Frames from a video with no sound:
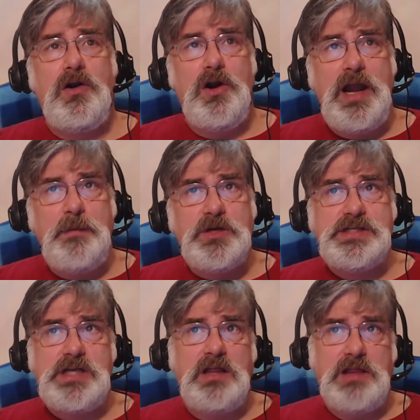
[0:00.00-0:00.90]
Her name
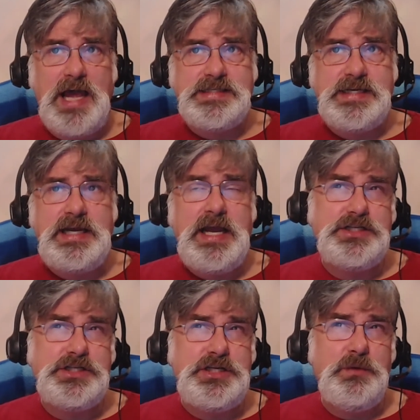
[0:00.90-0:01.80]
was Liza,
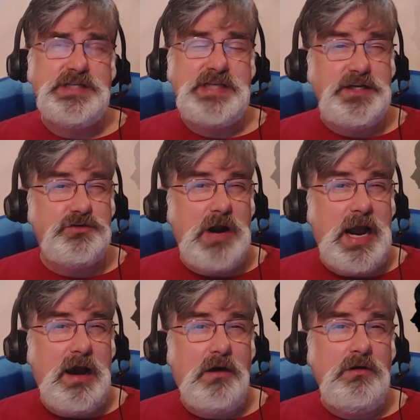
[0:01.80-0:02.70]
and she was a
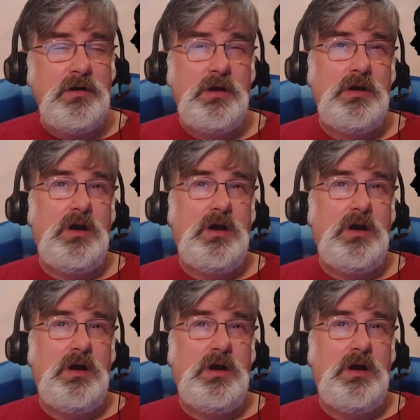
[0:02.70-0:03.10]
drow,